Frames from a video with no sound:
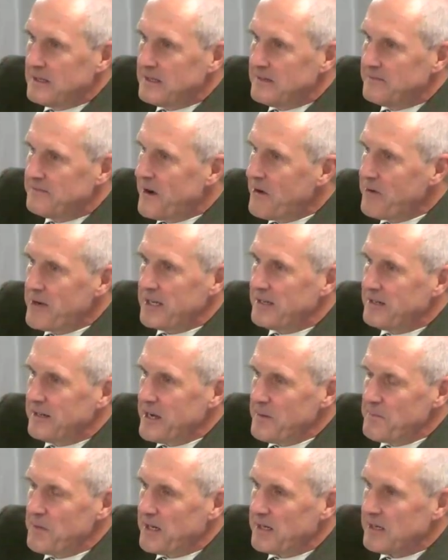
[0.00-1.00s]
Very high
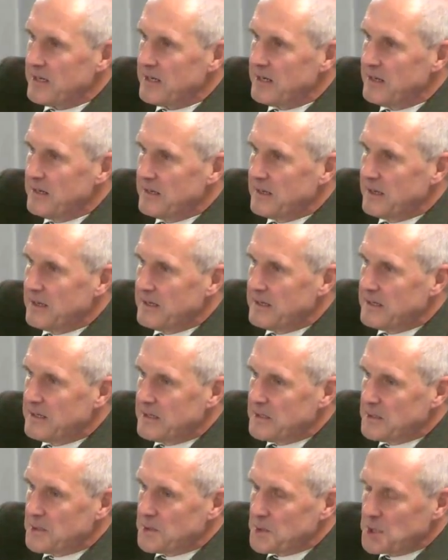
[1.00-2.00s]
bar.
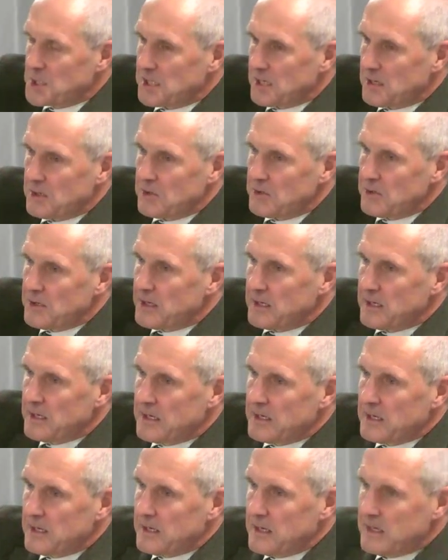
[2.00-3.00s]
So
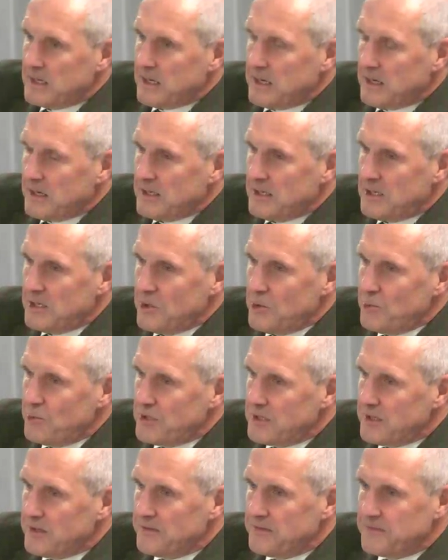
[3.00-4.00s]
you
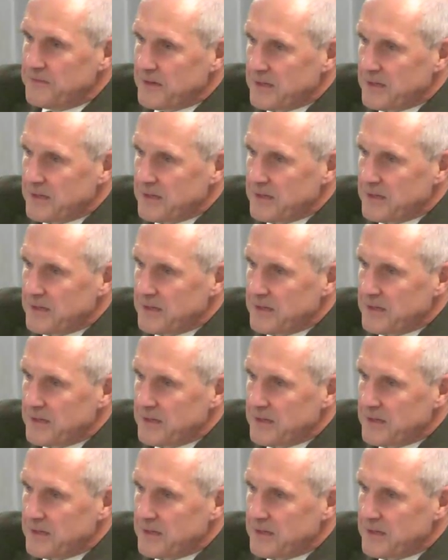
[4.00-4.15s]
would have,